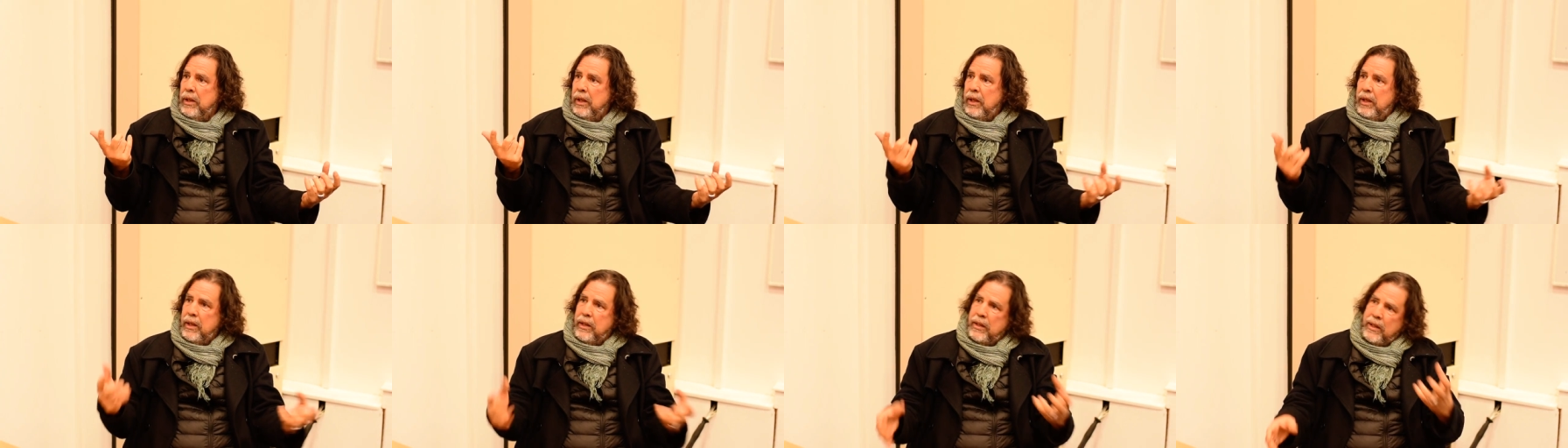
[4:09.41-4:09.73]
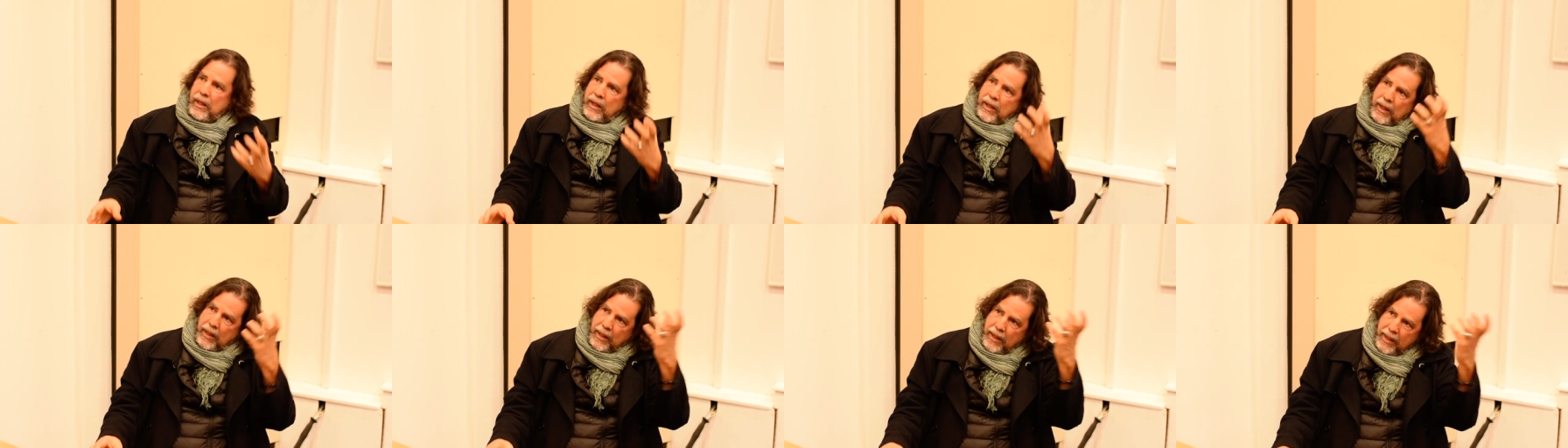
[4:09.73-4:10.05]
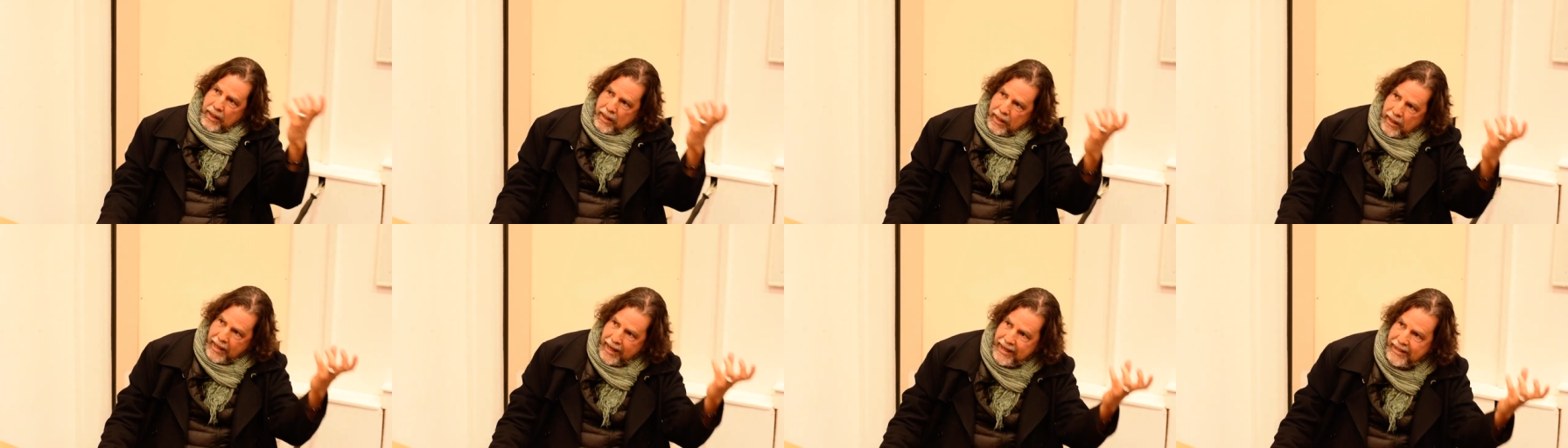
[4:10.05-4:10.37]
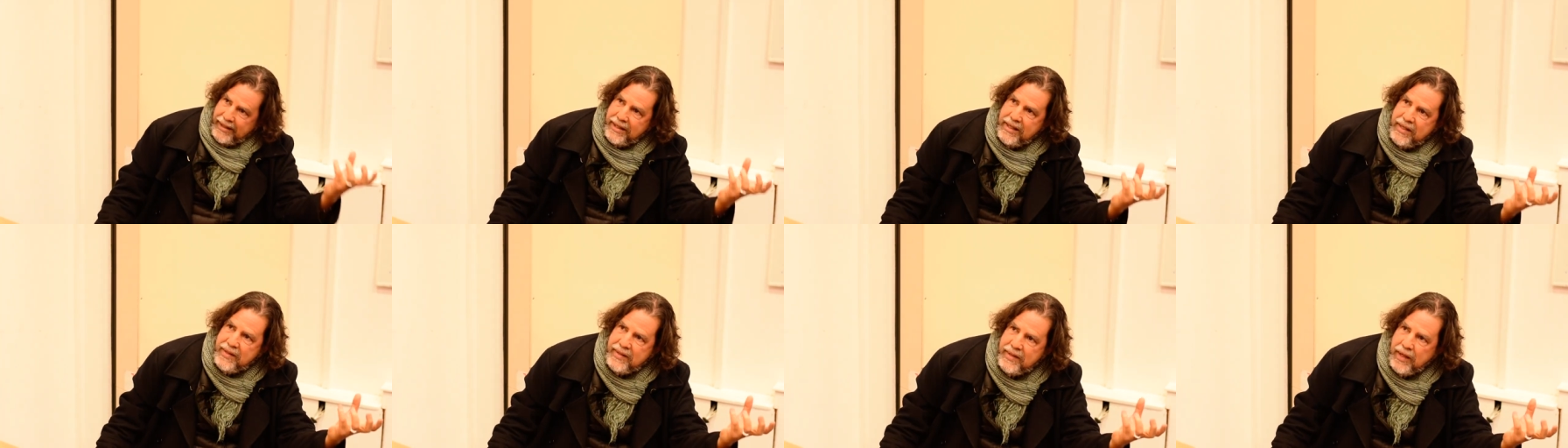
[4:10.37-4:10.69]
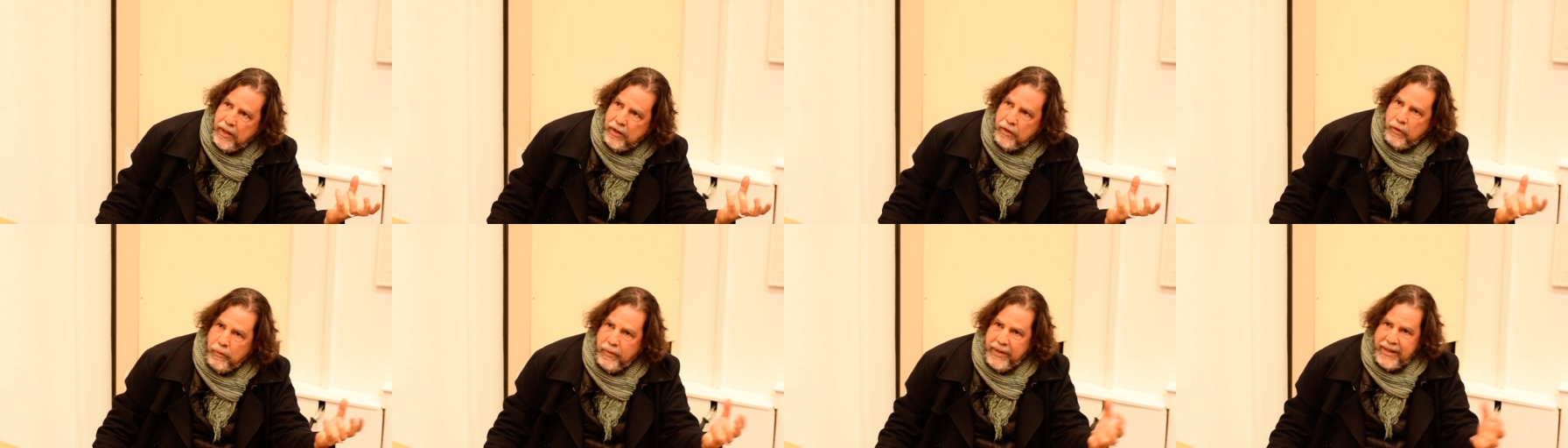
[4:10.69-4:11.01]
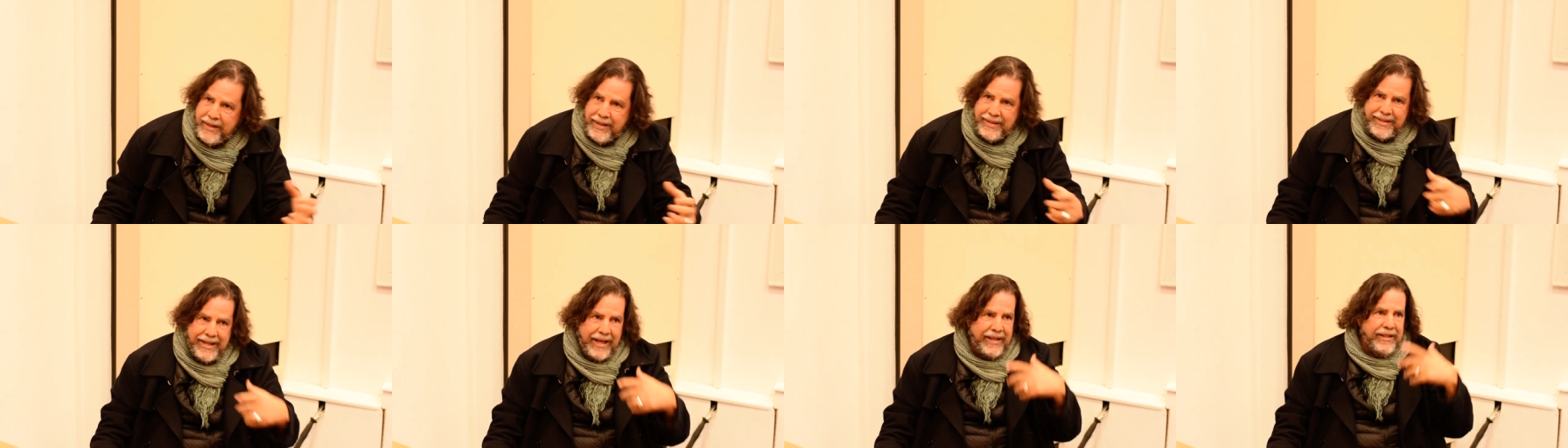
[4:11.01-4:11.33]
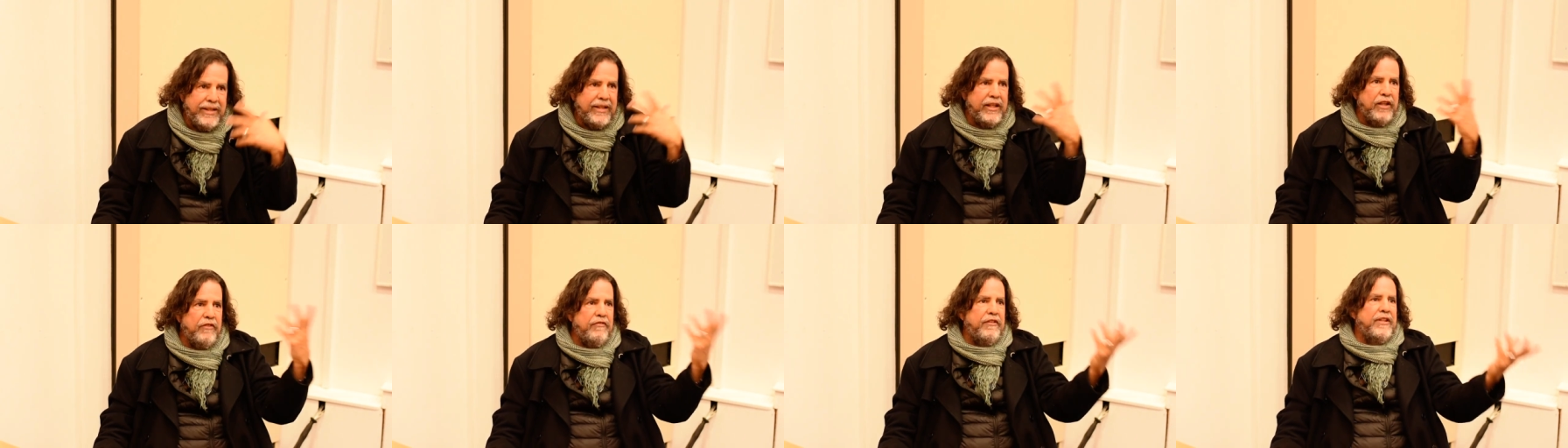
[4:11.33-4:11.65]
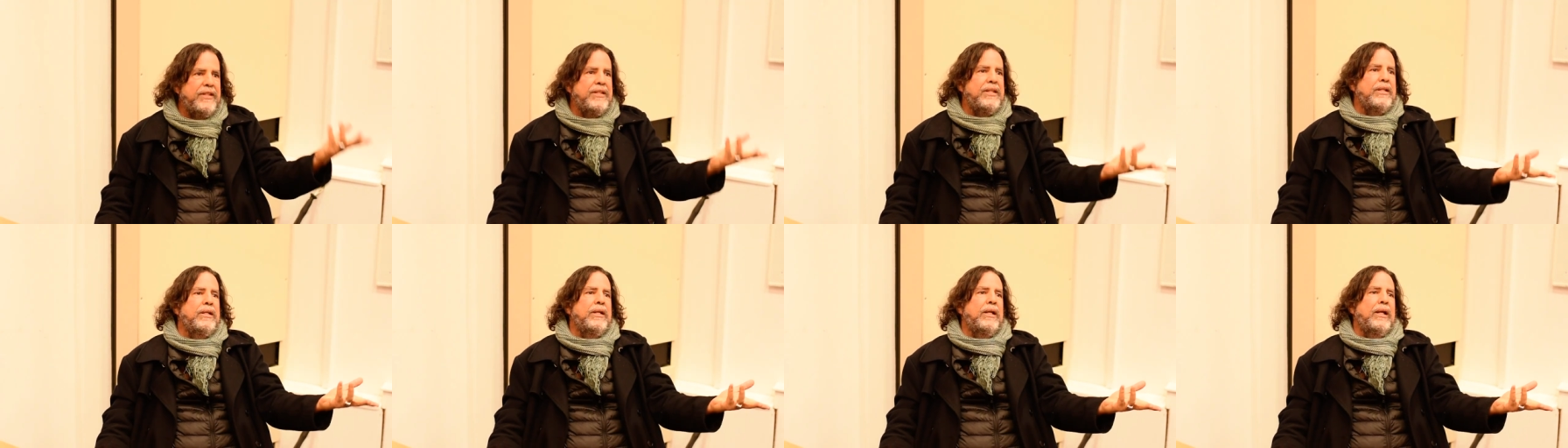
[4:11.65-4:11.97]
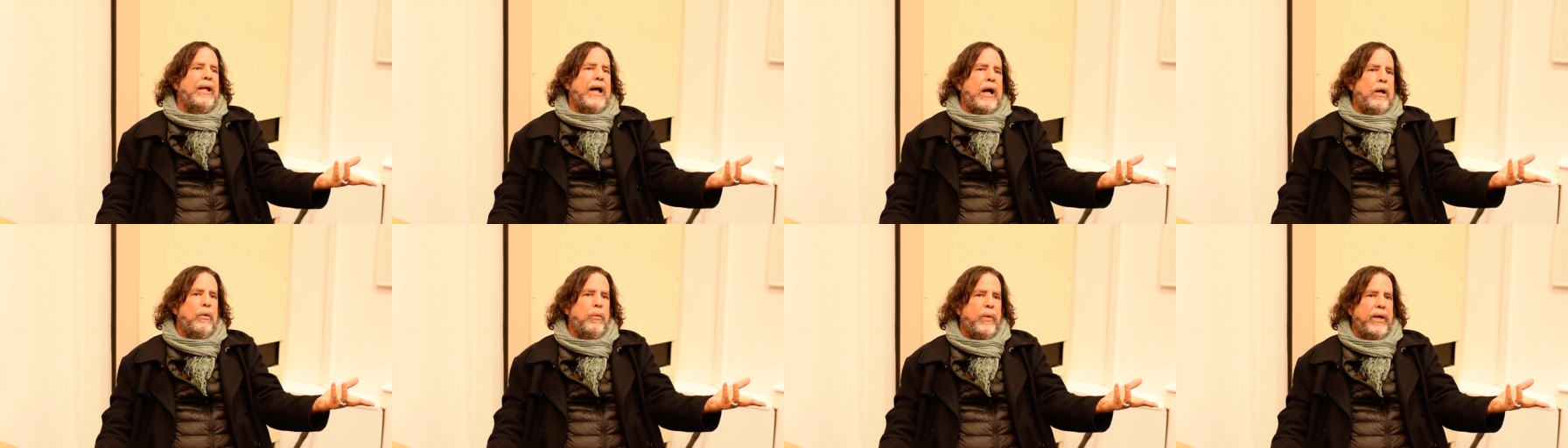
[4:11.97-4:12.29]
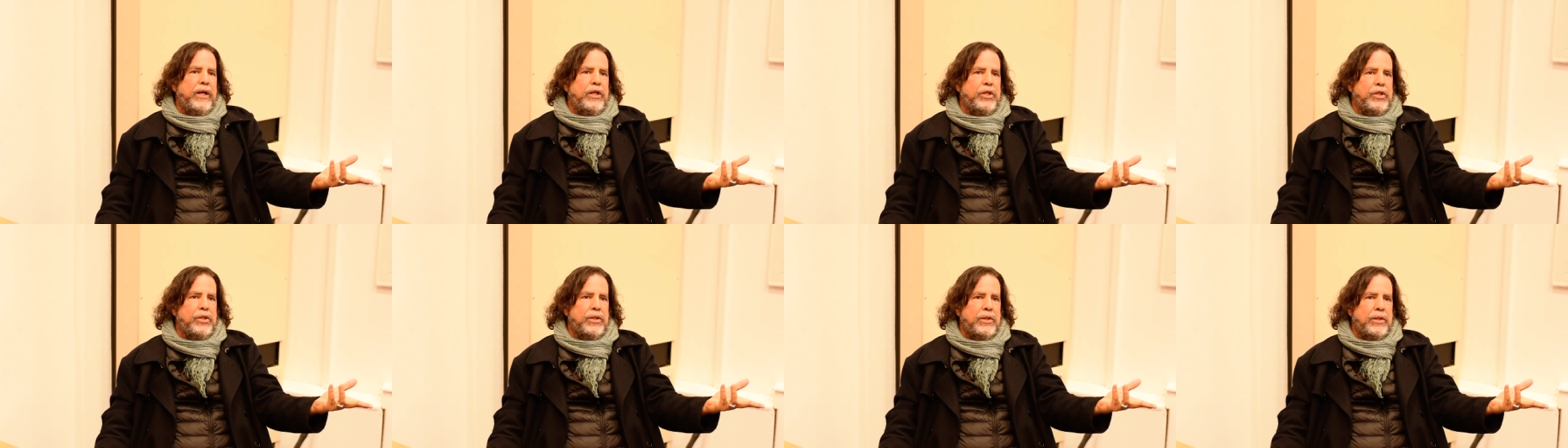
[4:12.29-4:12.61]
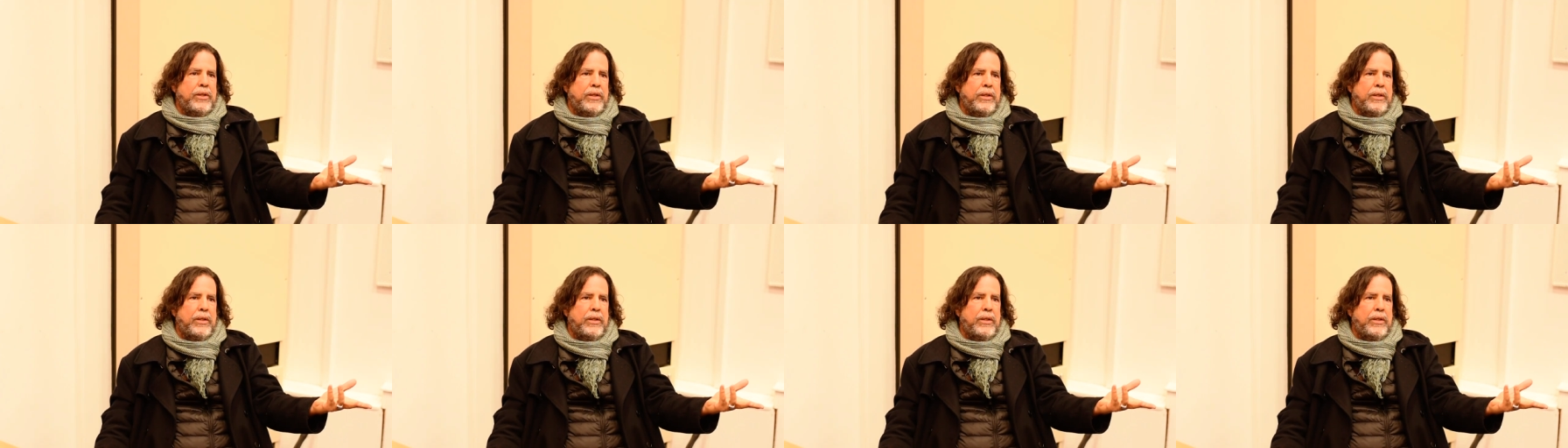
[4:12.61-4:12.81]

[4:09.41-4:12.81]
in the 19th century with a scientificist language.